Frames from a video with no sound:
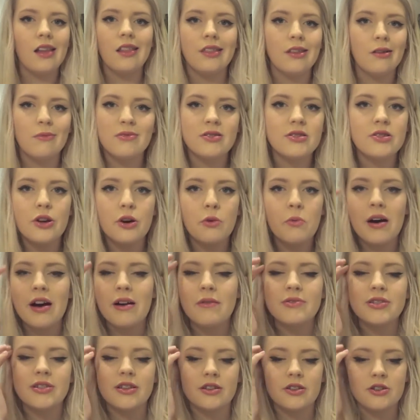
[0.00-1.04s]
there was no way
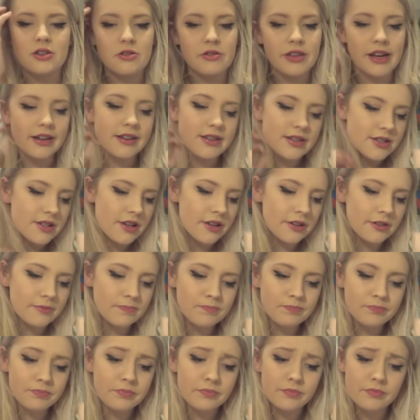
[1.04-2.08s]
I was going to do that. So
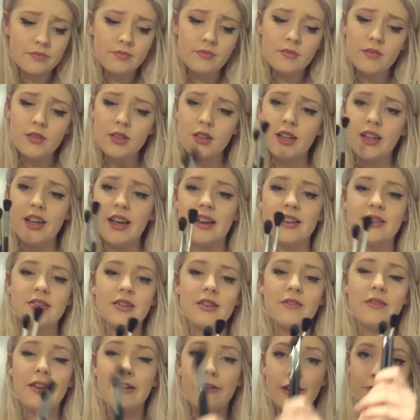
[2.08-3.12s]
yeah,
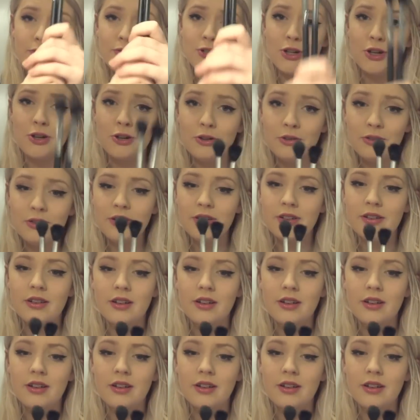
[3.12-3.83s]
so I now have two.